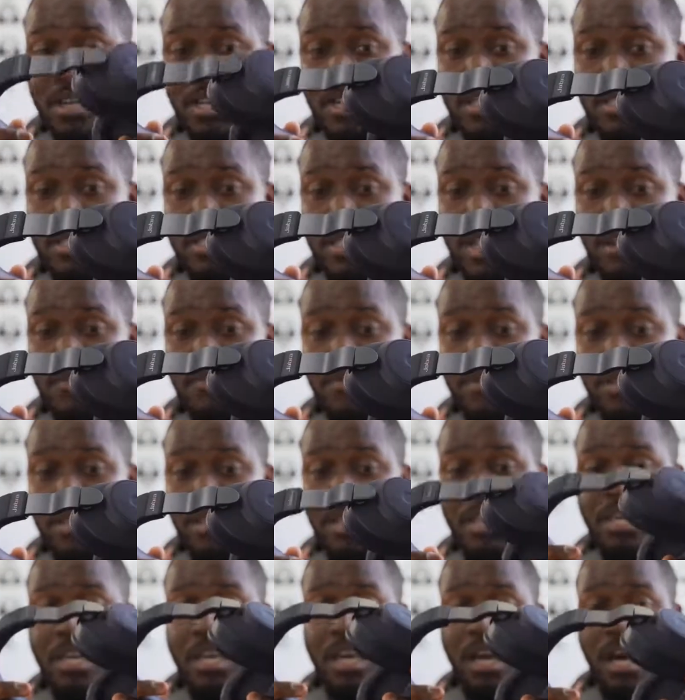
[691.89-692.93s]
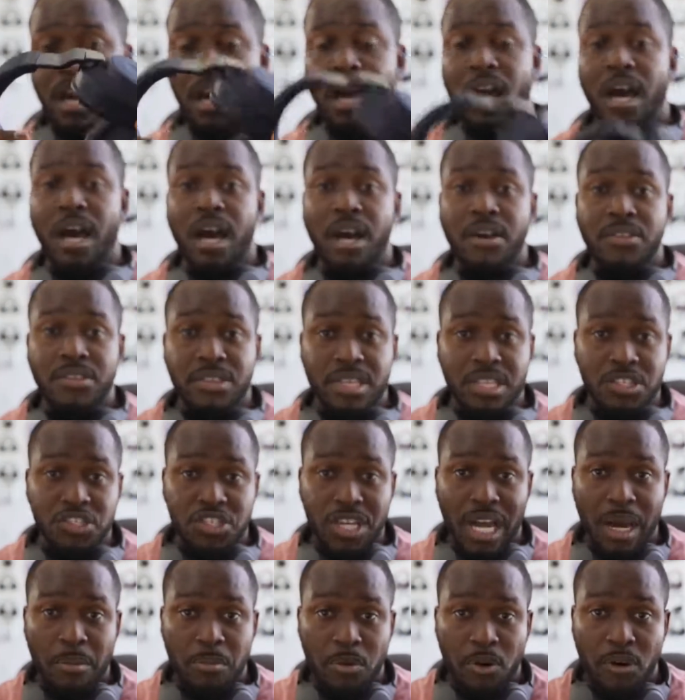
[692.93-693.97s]
is definitely the
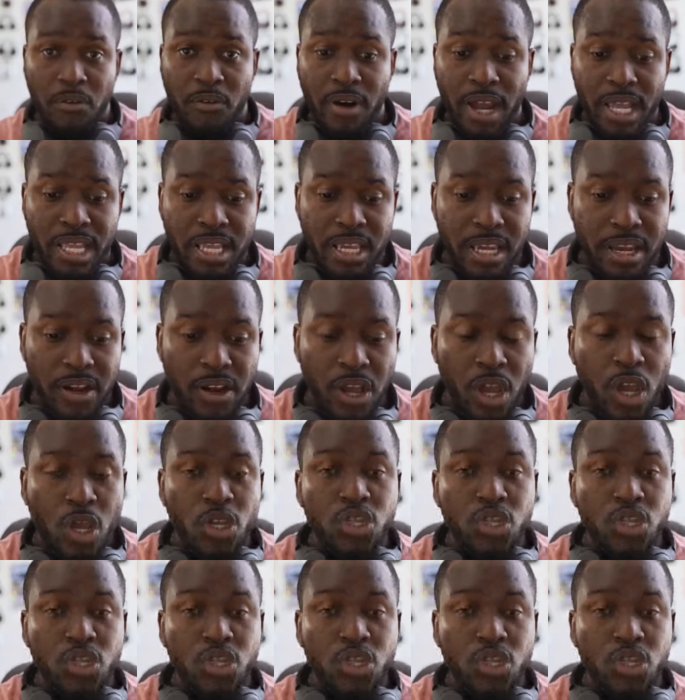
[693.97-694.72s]
Jabra right here.